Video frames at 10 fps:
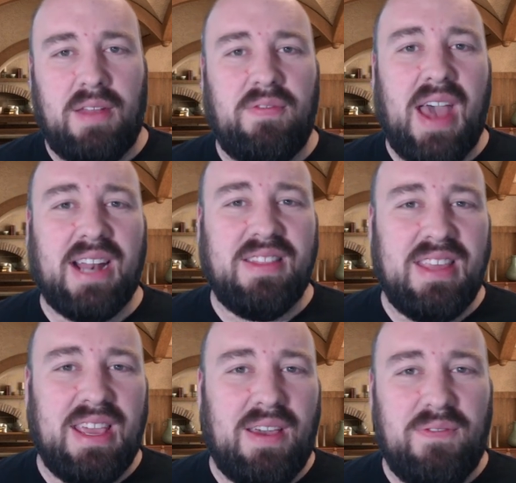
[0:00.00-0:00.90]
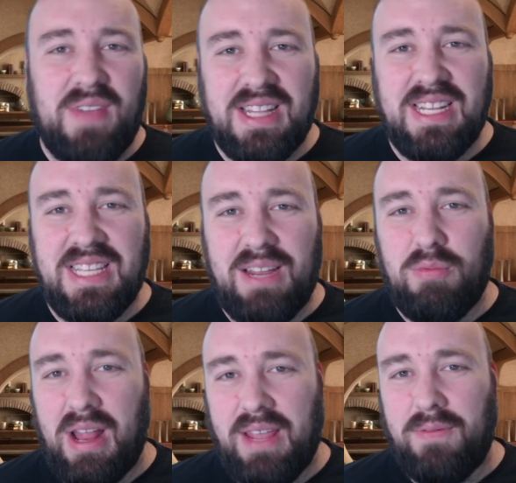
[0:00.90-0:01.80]
In fact, the VTT
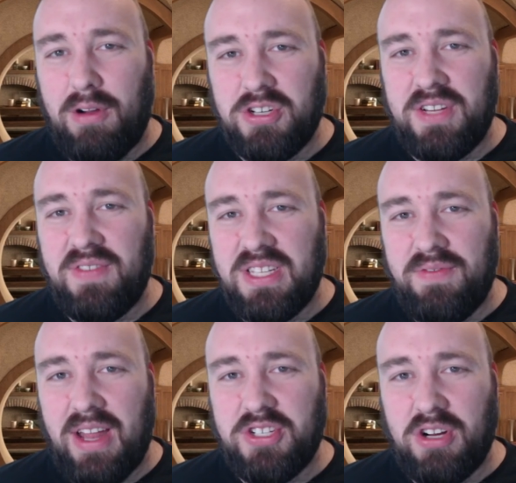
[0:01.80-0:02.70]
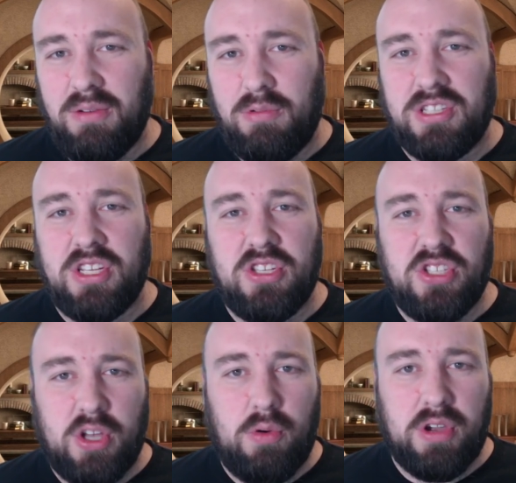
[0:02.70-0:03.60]
ready version of this adventure was
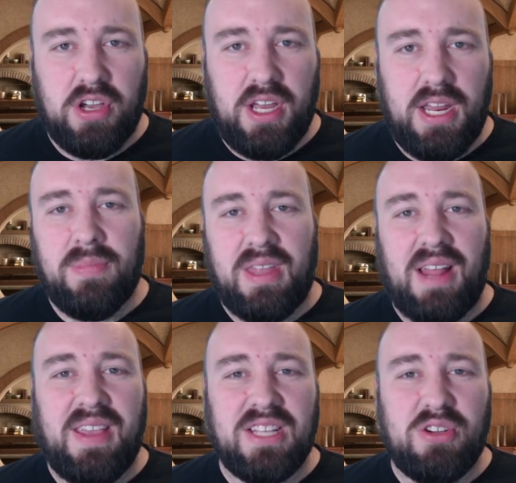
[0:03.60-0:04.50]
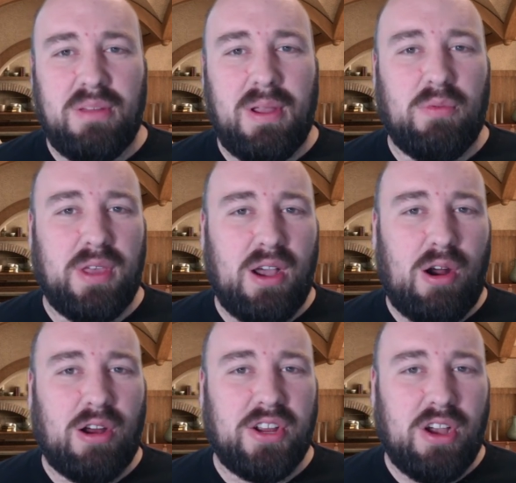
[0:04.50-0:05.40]
so good that I think it's going to be really
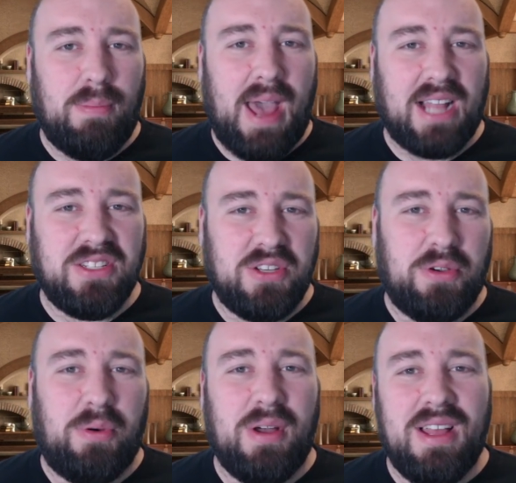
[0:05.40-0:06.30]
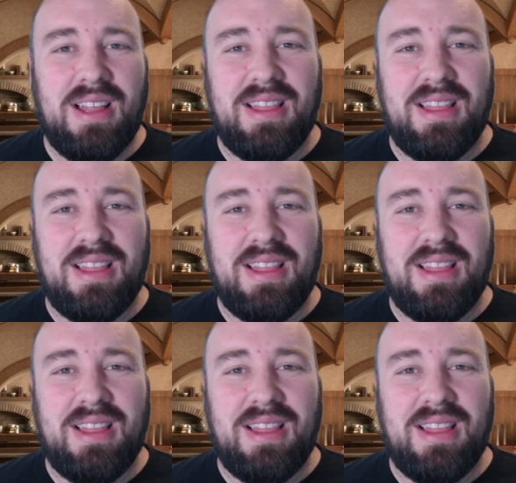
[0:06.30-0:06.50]
hard to go back to